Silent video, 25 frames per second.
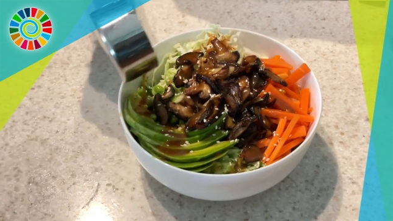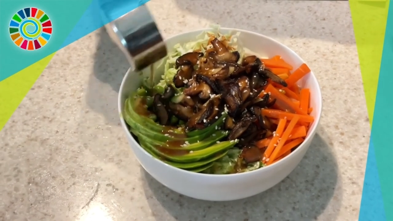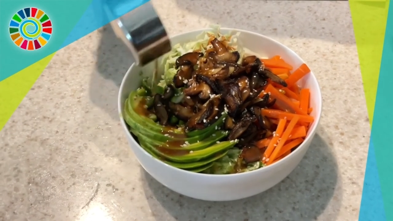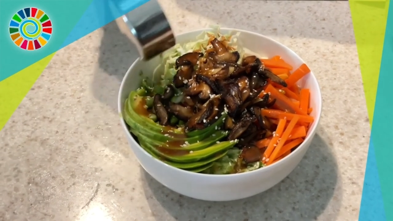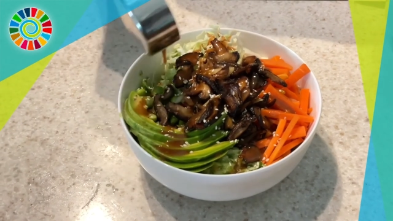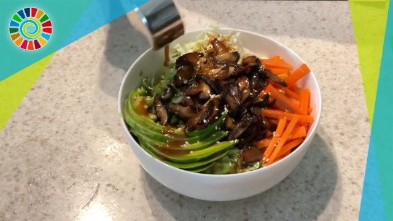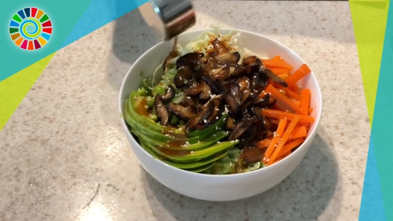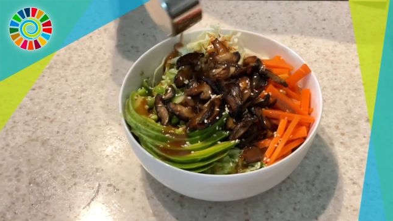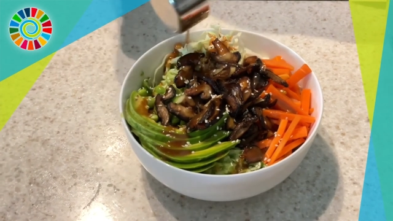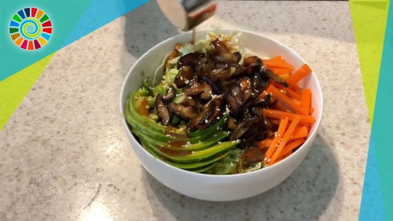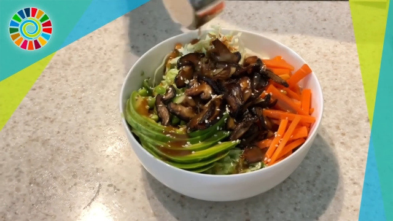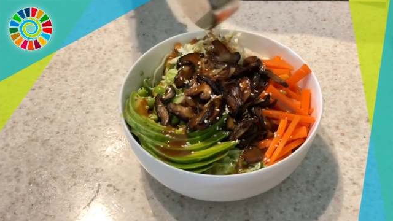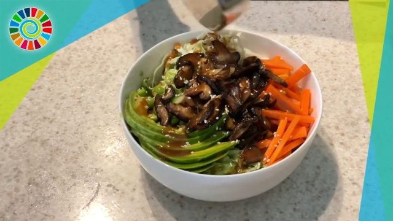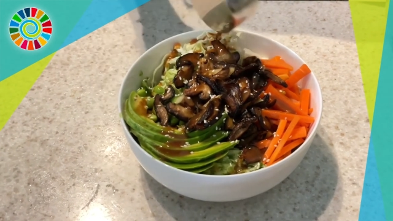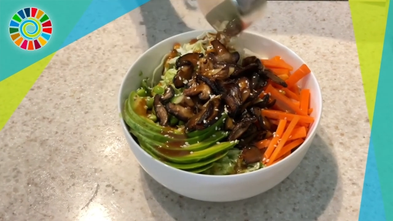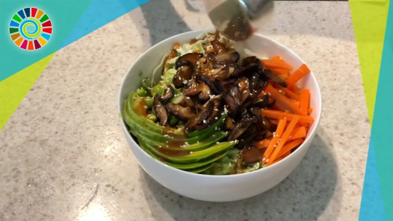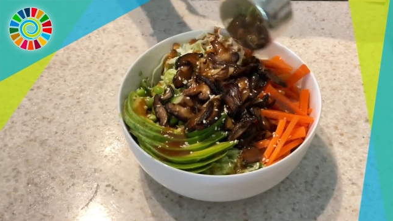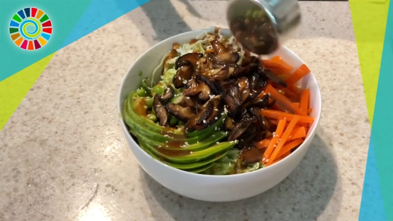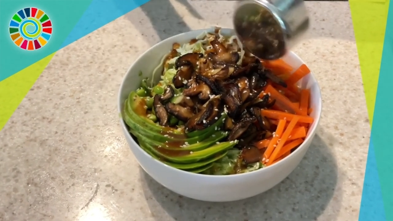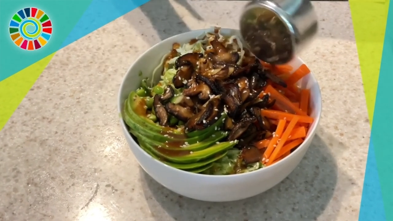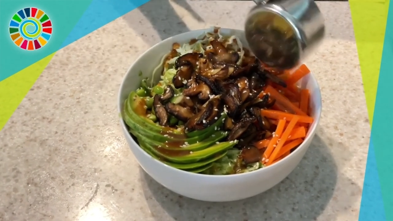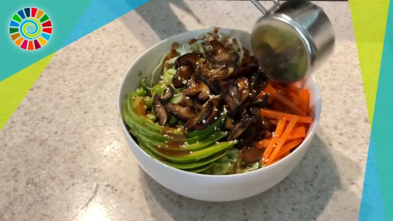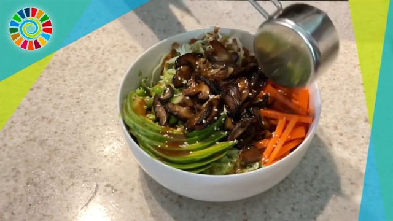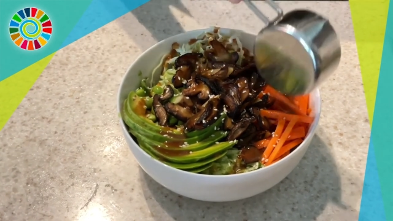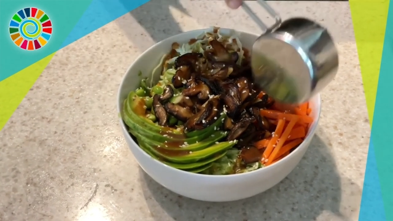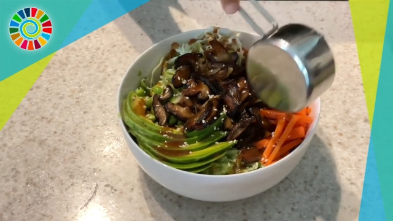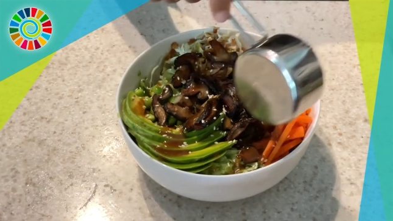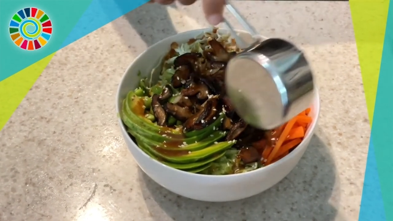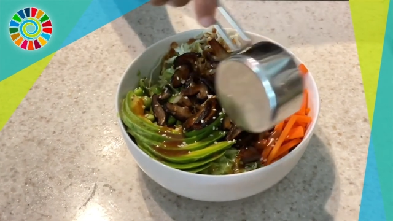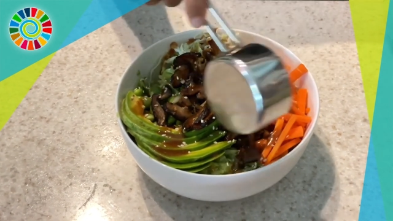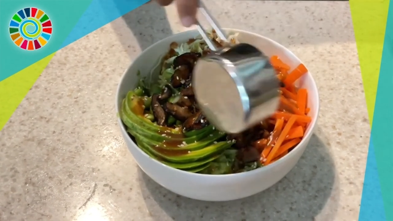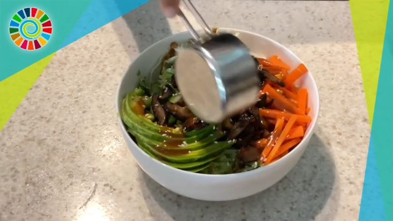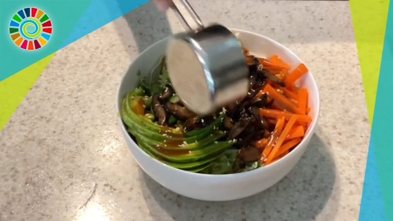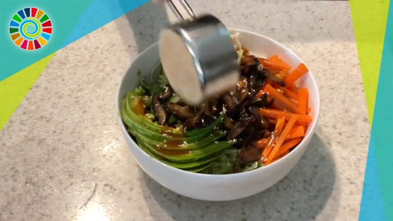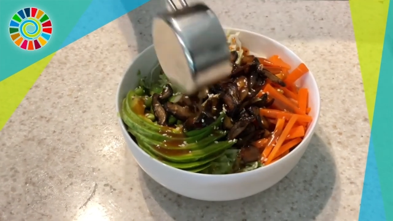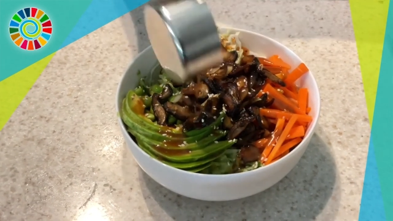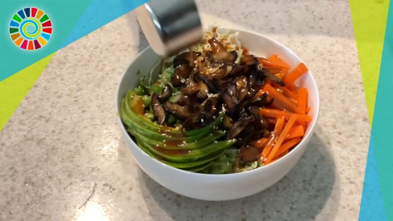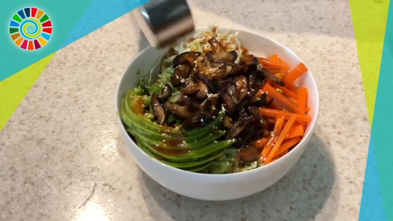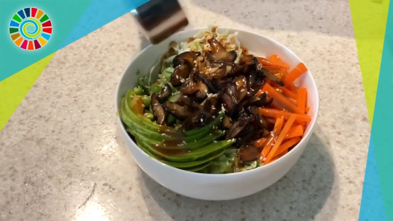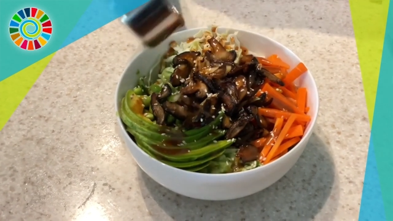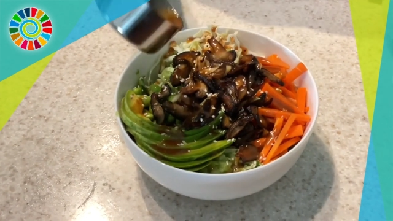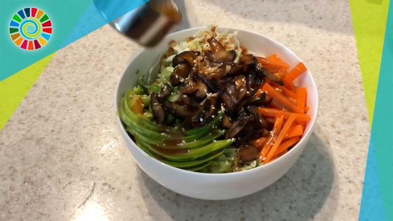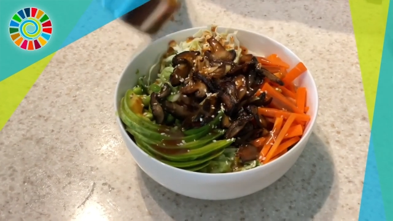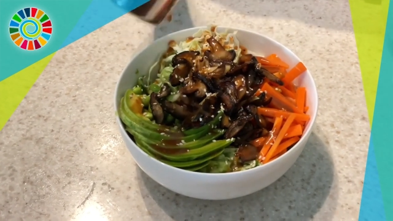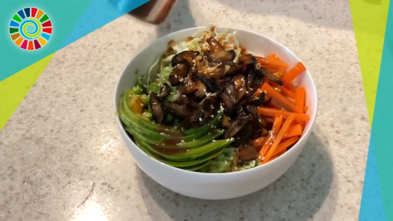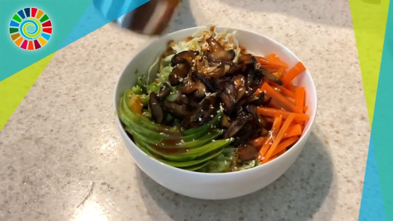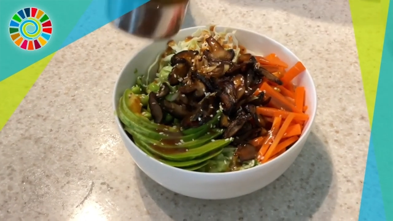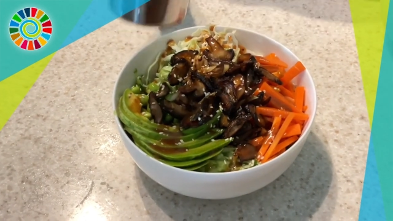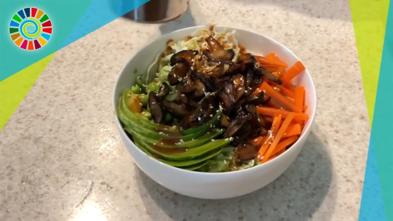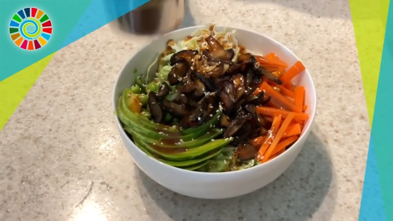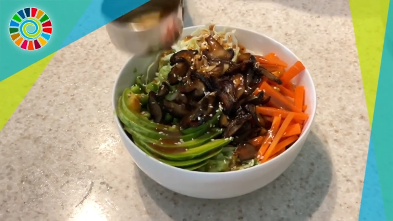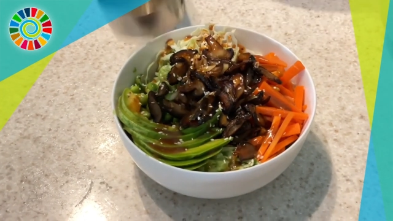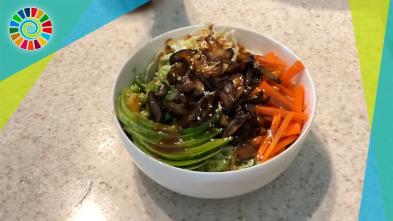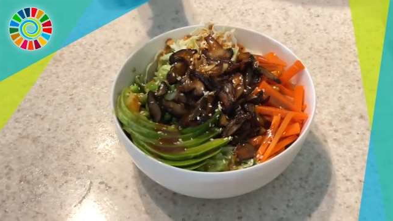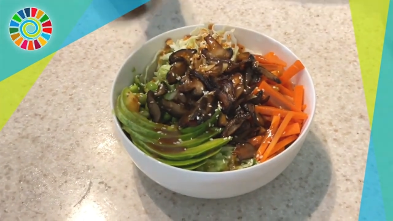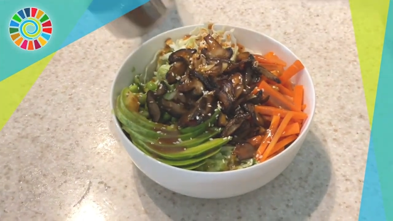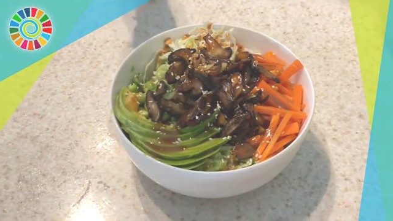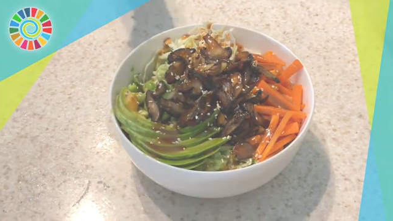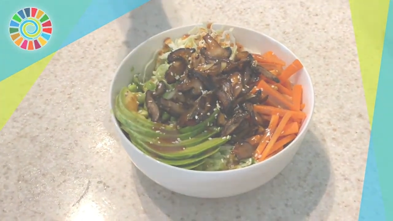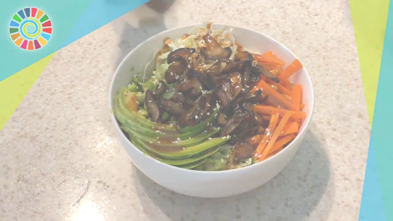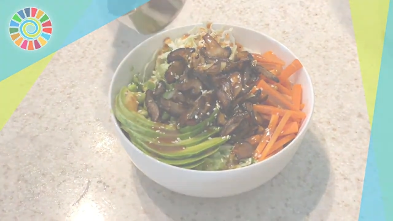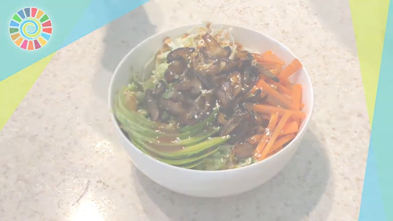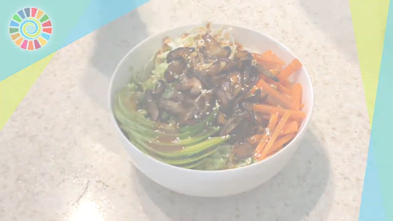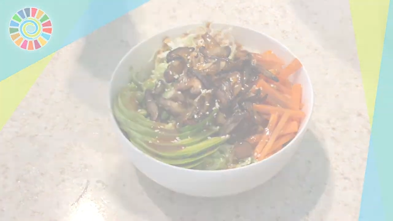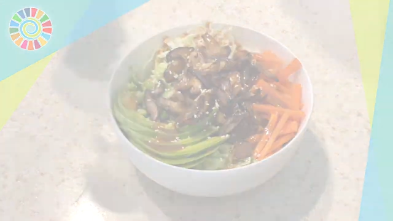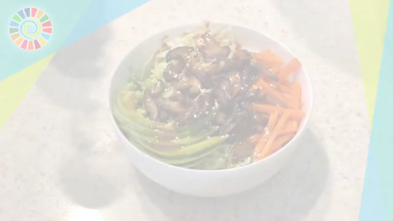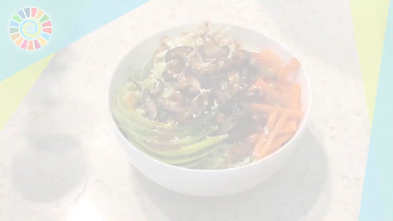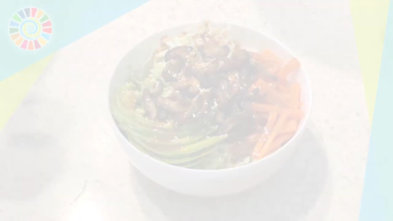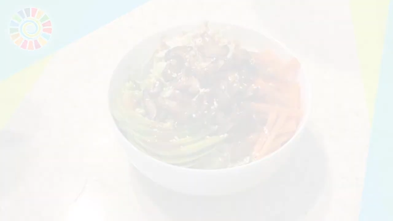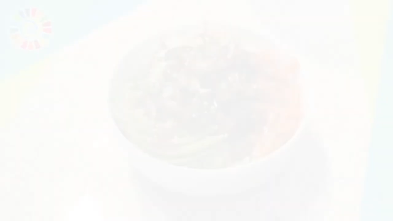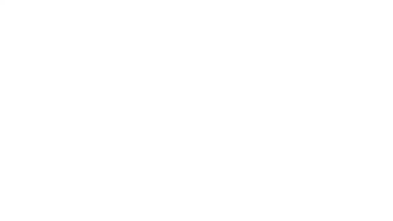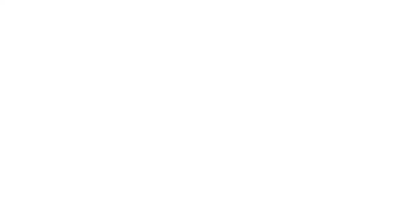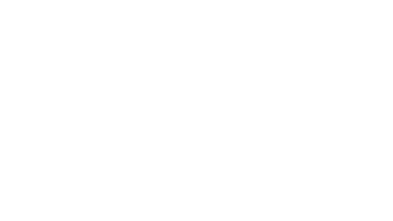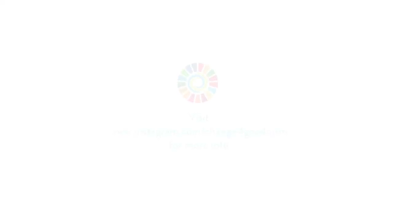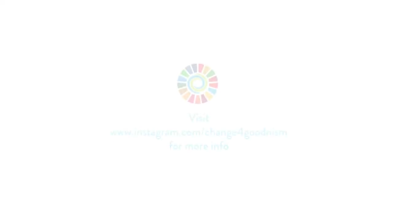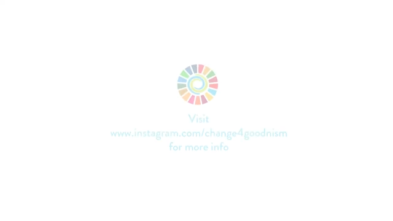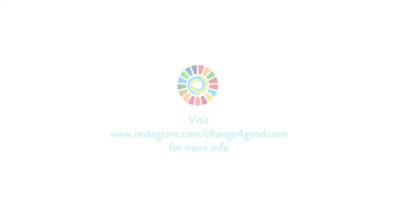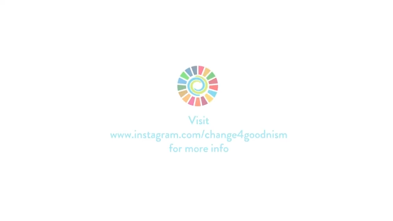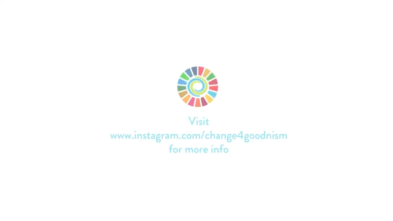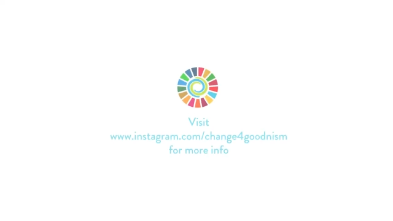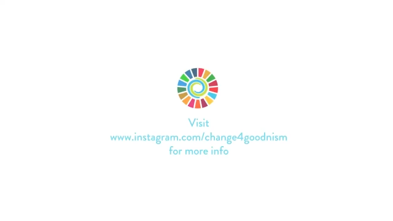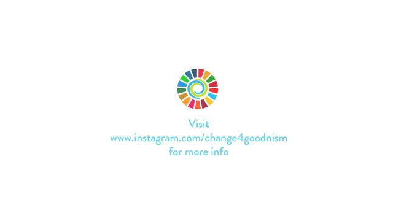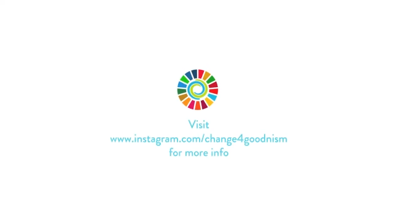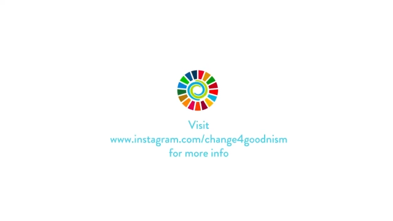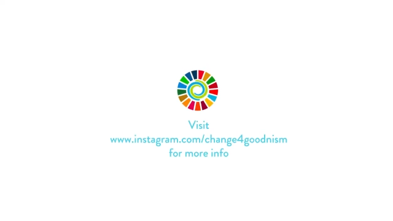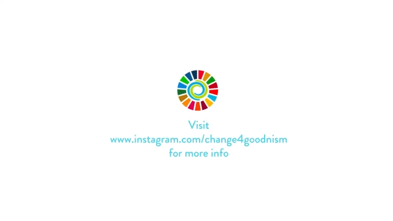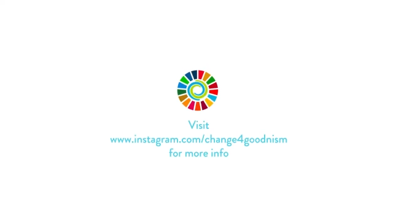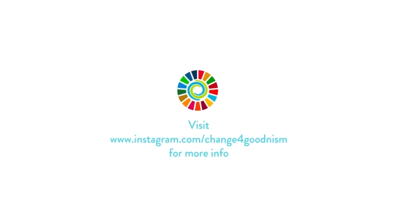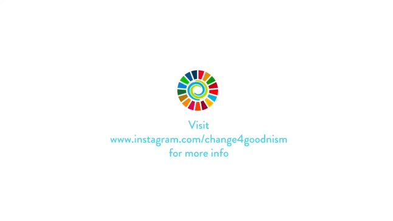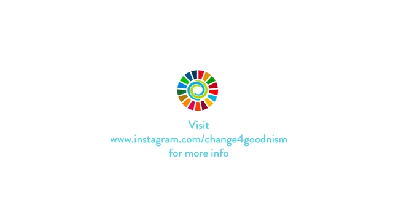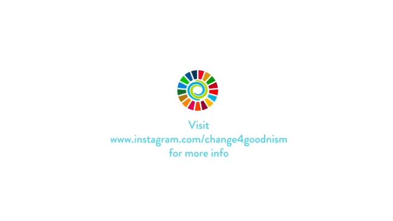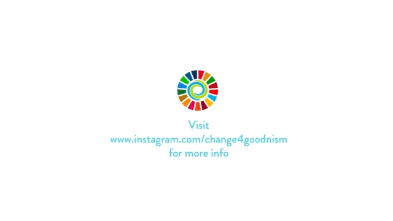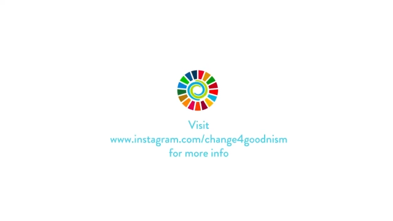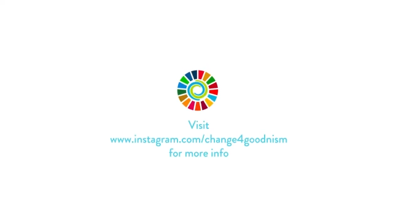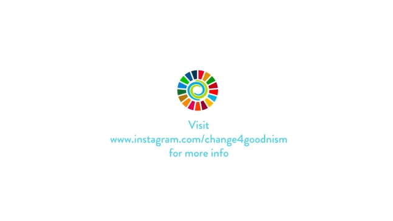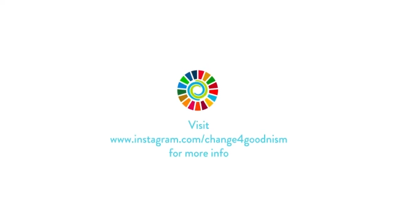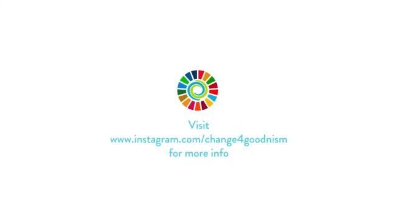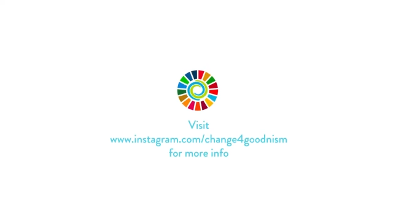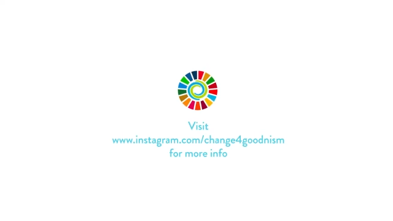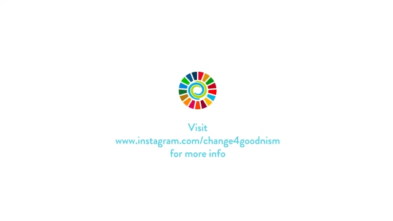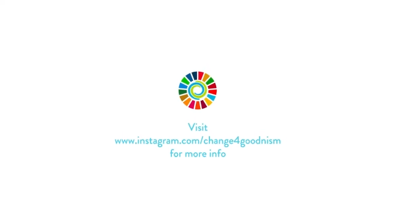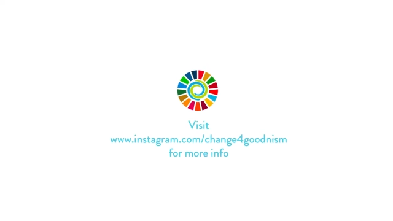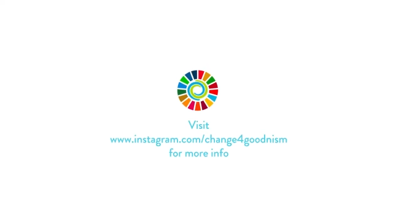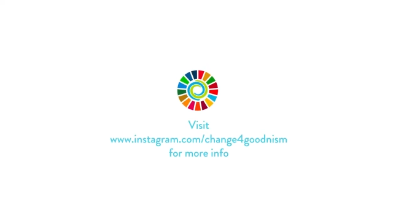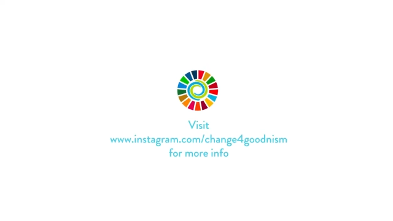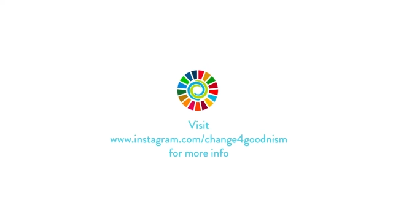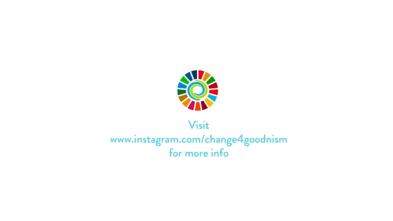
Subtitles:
(no speaker visible)